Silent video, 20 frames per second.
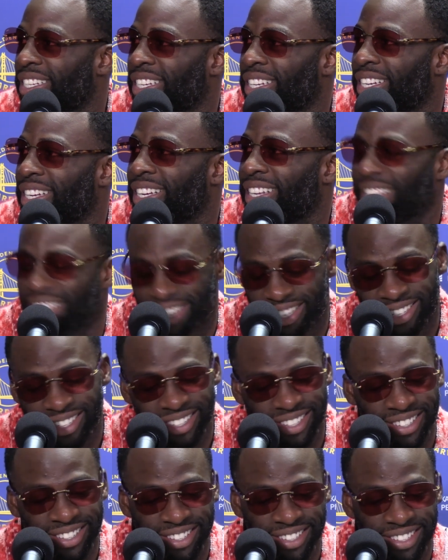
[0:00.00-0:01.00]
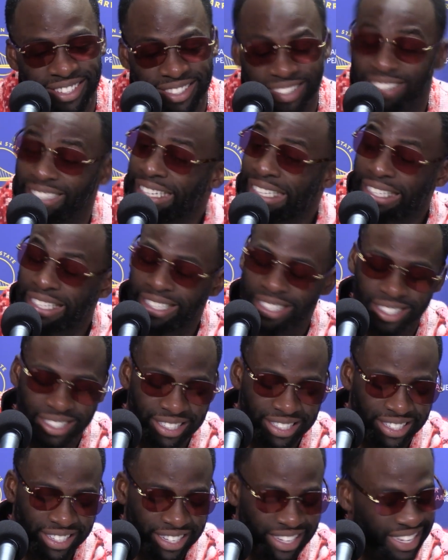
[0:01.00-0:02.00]
Okay, that was a very
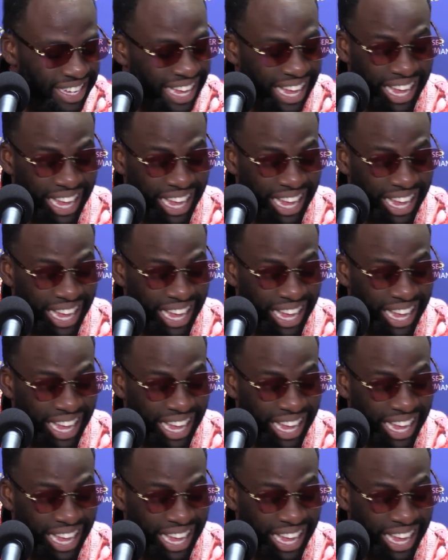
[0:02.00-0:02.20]
different team.